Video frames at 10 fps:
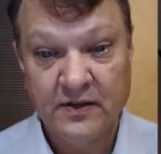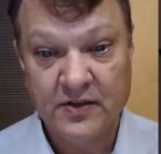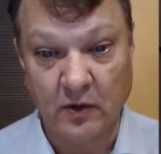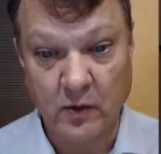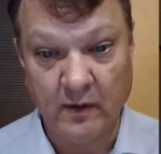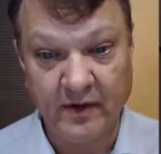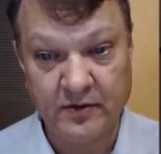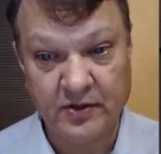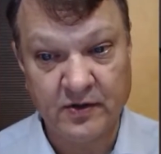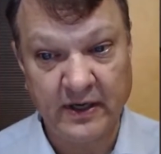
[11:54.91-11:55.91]
So you have
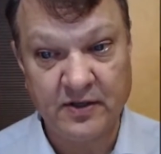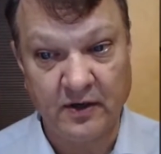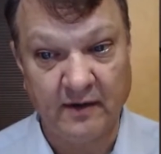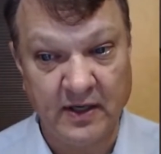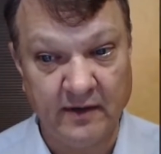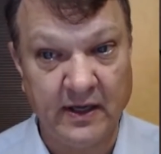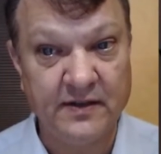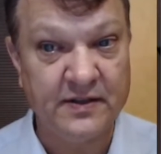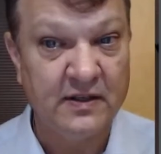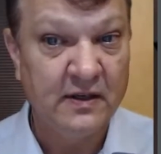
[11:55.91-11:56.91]
interest rates and you have
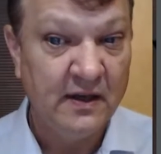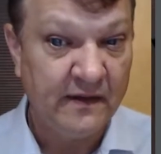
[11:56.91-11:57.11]
dividends.